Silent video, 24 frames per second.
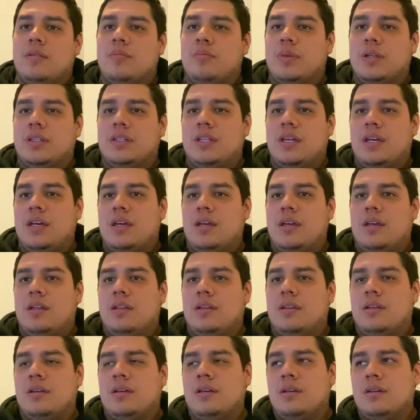but
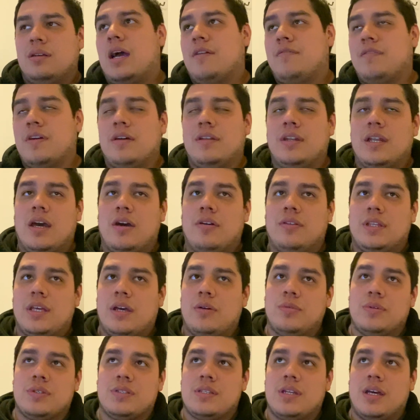then I found out
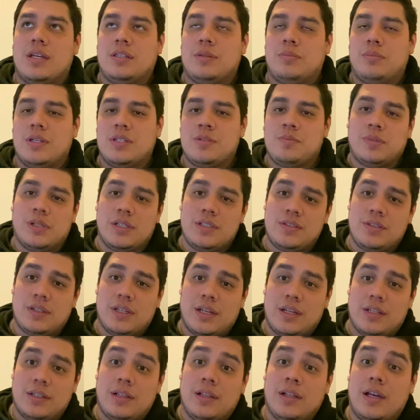that was not the best place to
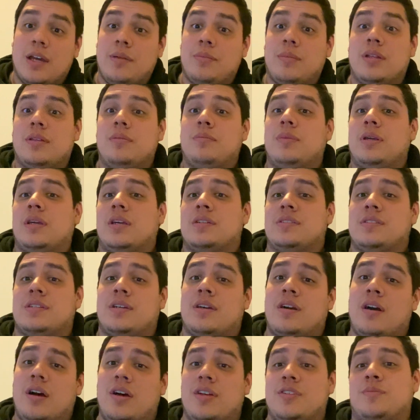get an alignment because it
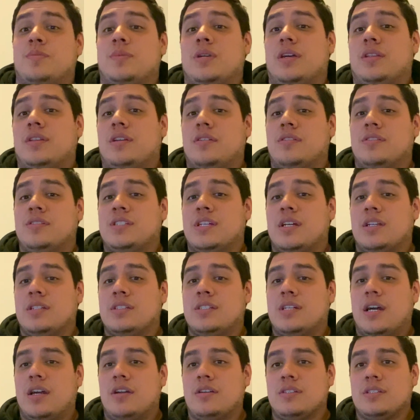cost me another set of
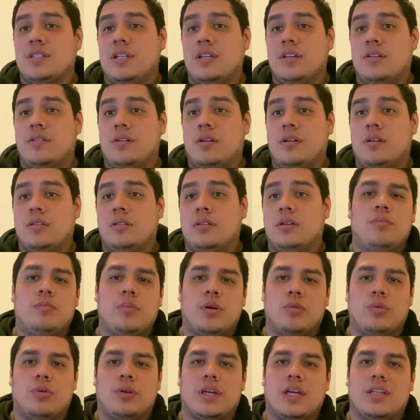tires later on. But
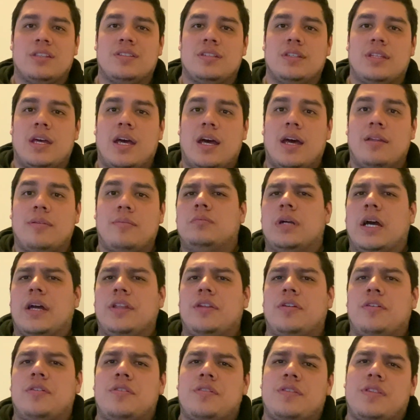we'll get to that.
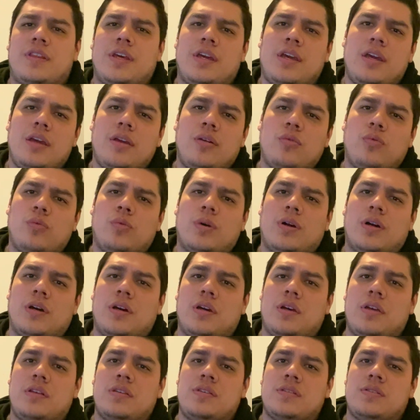Another thing
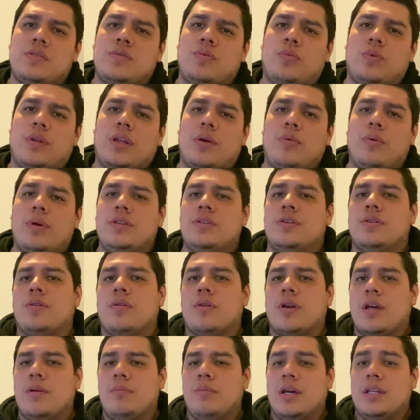was when I went to go
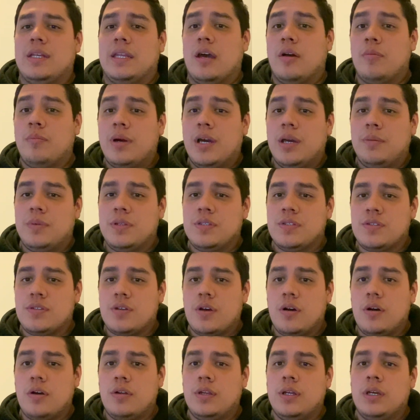get my downpipe
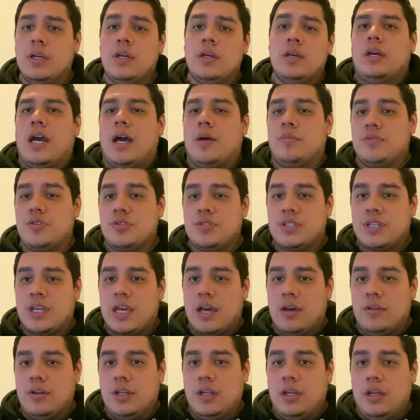installed, I'm just
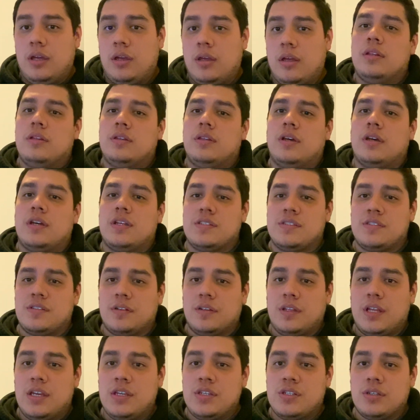counting the
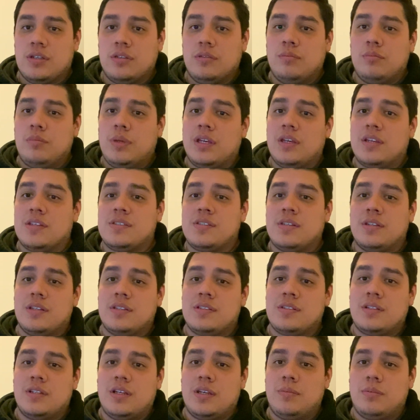installation because it
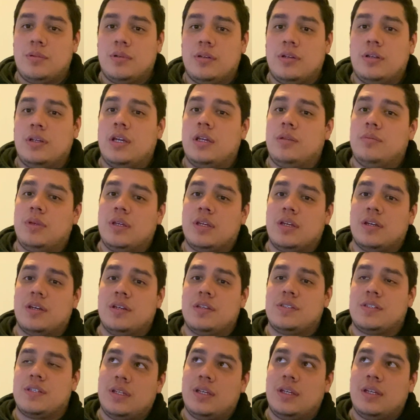is labor and
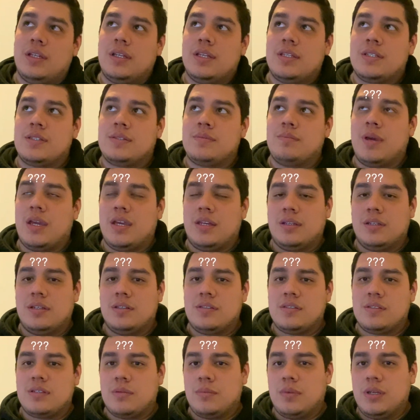because it is
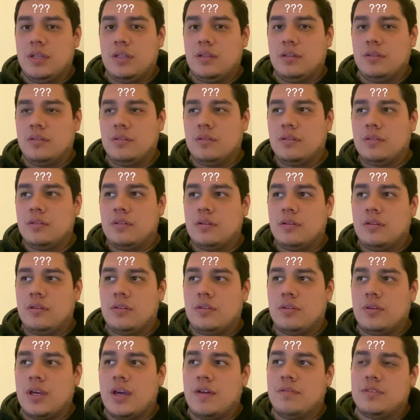maintenance. I mean,
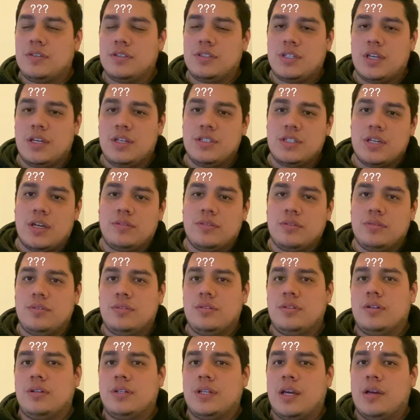you have to change out
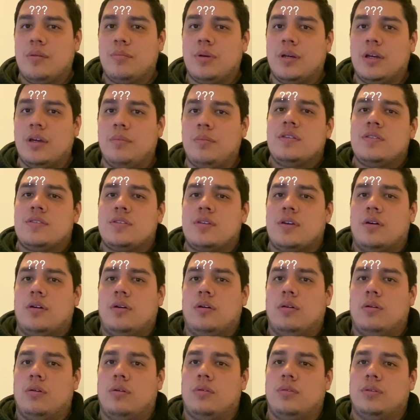your downpipe.
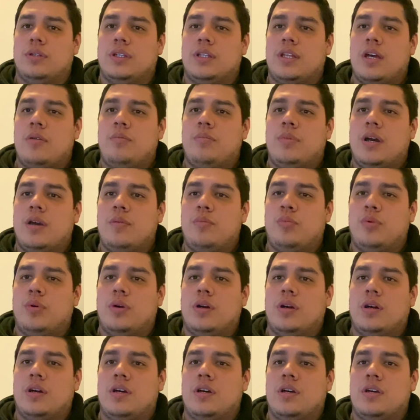So the downpipe
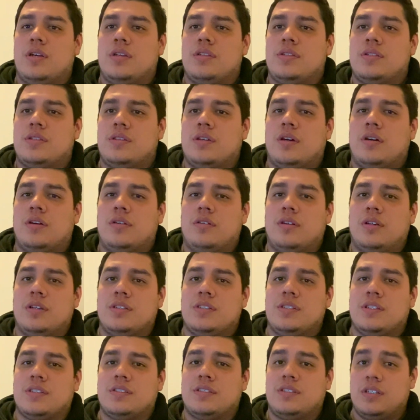was
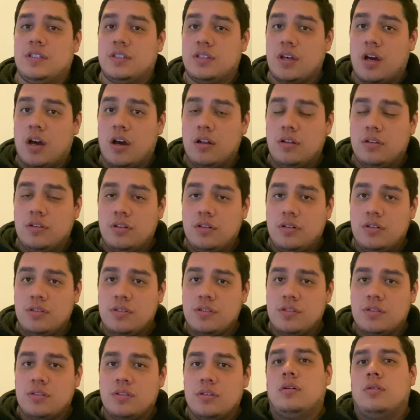
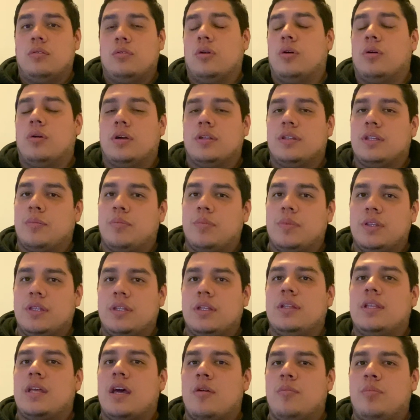$160. Well,
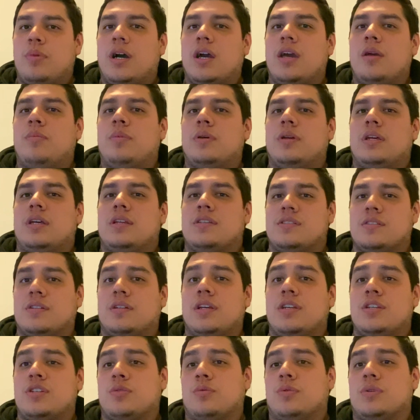the downpipe
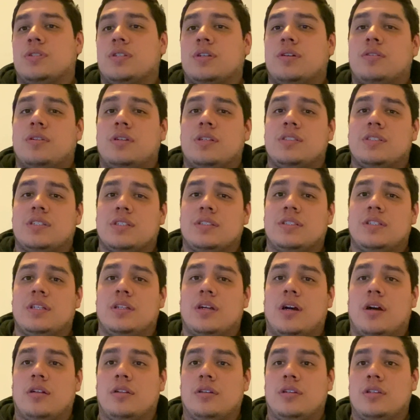installation was
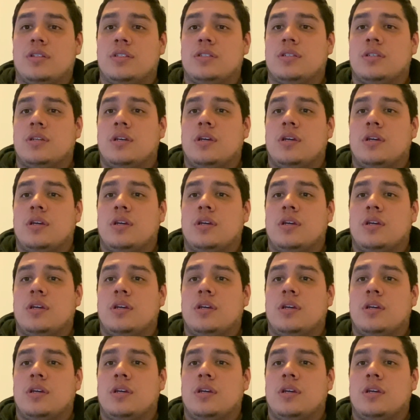$160.